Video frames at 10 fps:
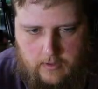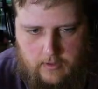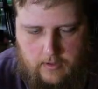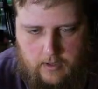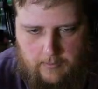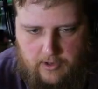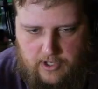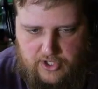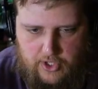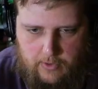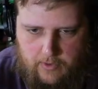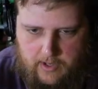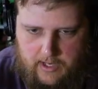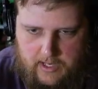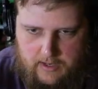I'm gonna assume we're gonna
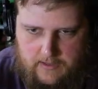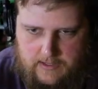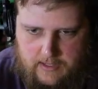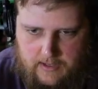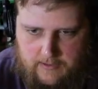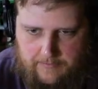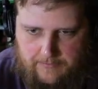get it this time.